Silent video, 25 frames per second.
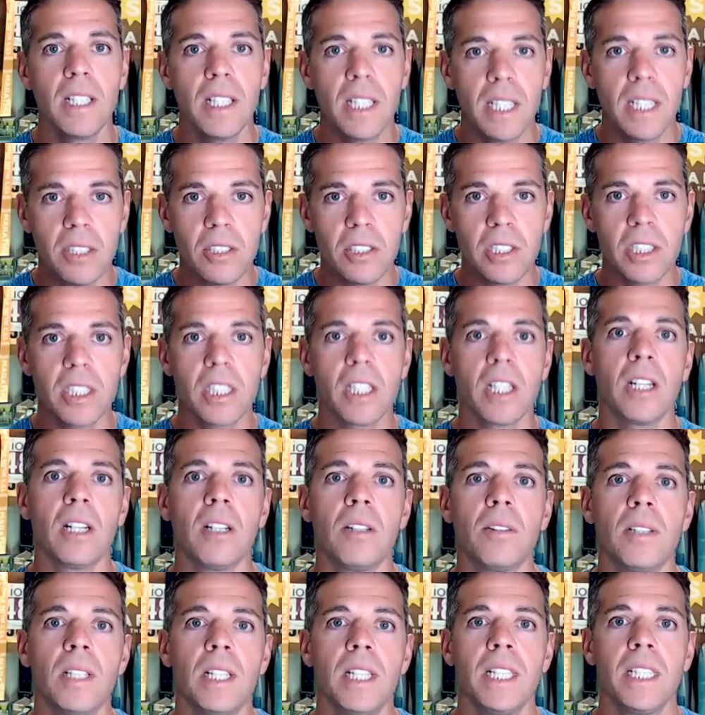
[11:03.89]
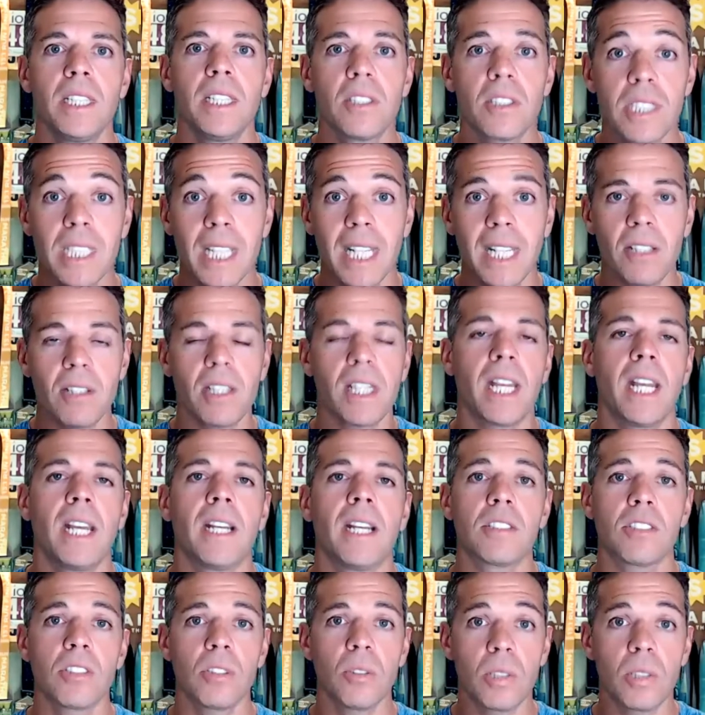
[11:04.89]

Here you go. Here's an air cast.